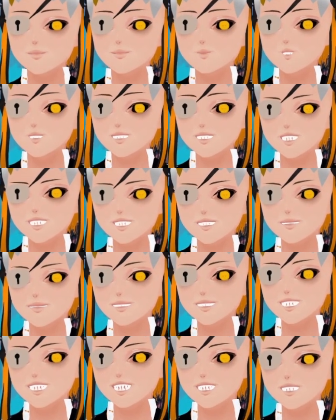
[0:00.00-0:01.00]
which means
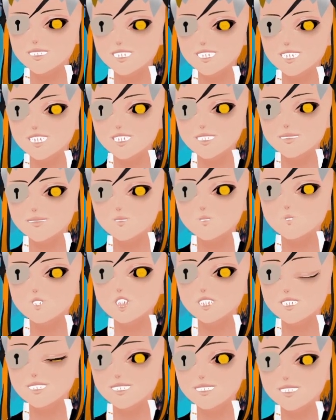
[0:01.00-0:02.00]
a card like this
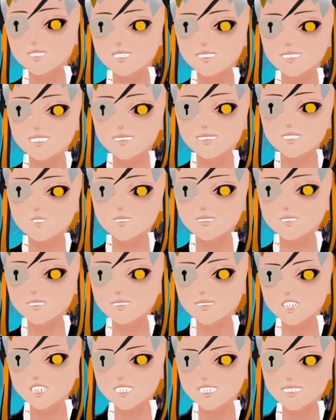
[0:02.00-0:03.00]
will eventually just kill your
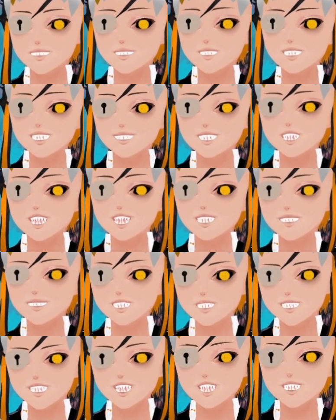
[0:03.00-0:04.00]
opponent if they have no
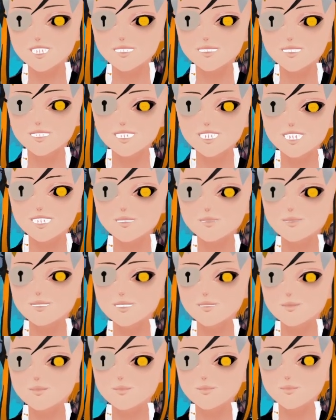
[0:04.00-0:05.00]
types of healing.
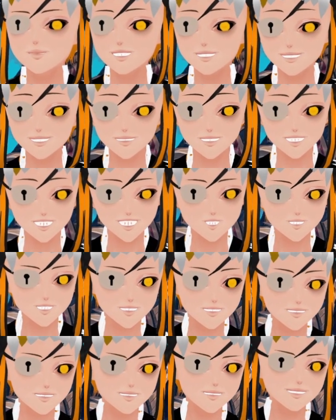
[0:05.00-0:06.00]
And
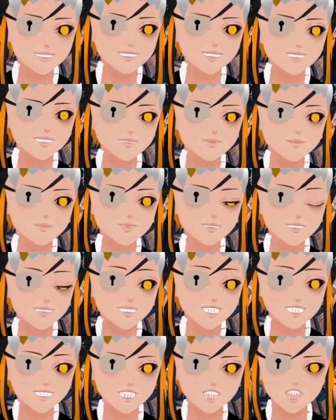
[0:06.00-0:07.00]
given that Death
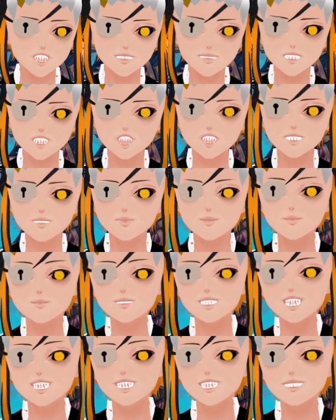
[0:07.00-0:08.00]
Knight also
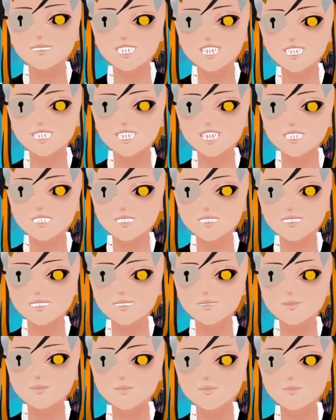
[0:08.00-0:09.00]
now has a card
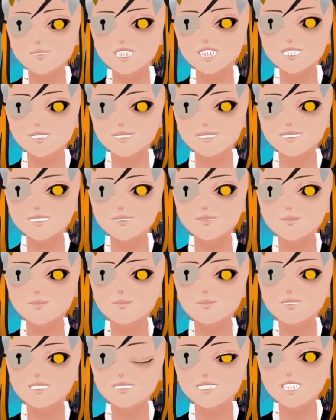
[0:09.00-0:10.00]
that
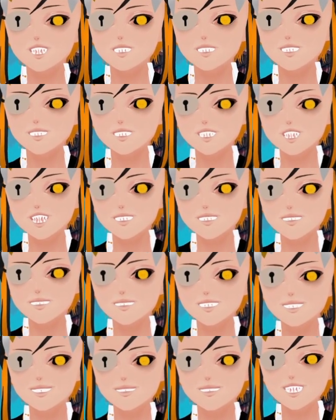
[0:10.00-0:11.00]
makes it where your opponent
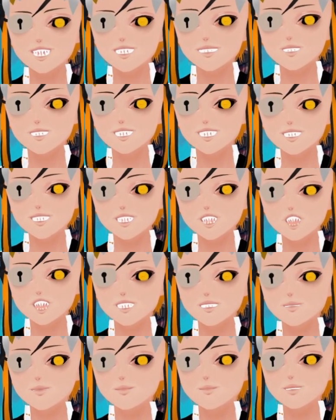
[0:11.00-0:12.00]
can't actually heal,
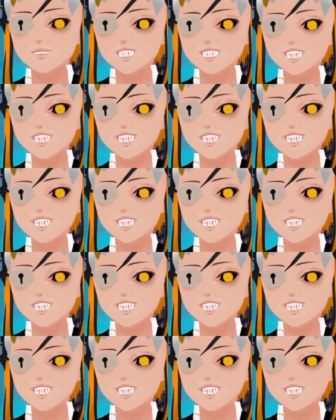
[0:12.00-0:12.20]
the